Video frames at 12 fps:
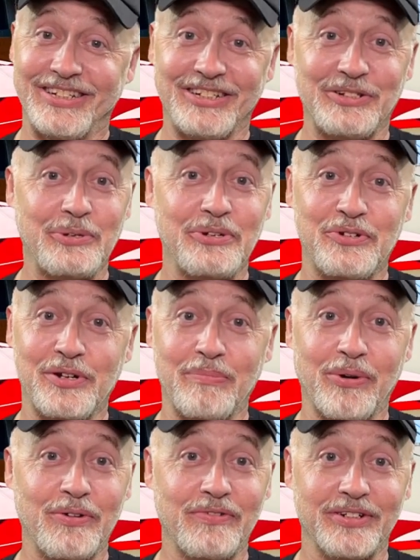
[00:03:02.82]
a short
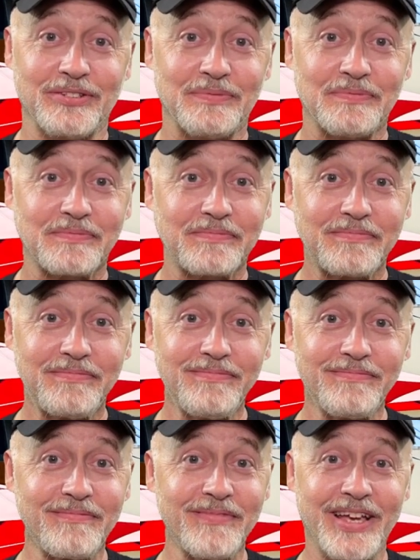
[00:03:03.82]
trip over.
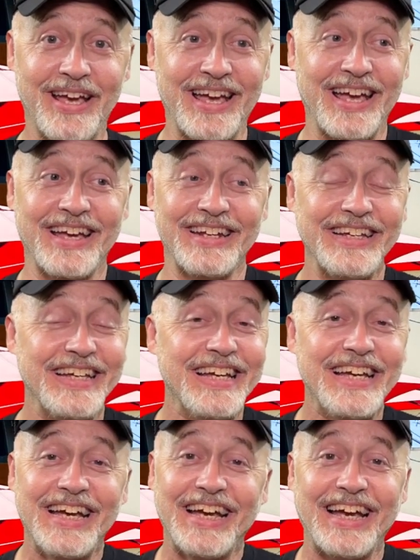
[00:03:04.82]
And
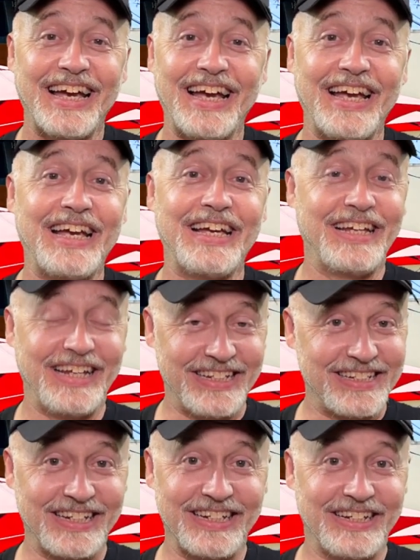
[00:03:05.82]

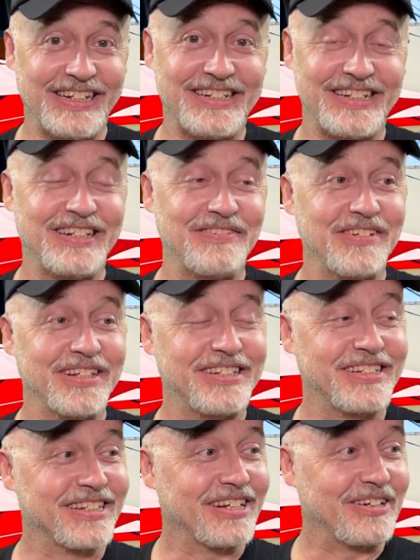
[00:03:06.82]
it's in the
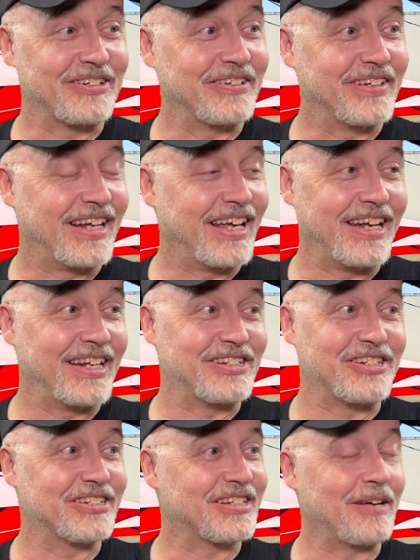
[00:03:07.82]
villages in Coco, and it's
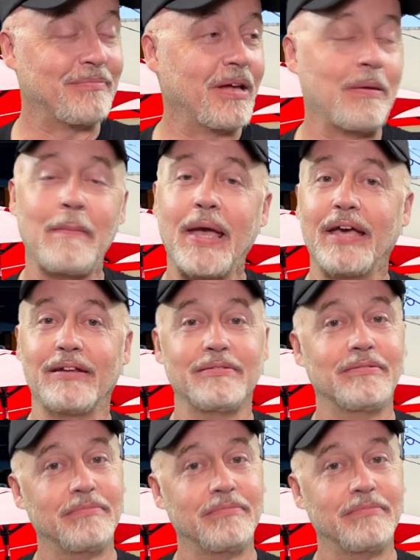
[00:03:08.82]
just, man,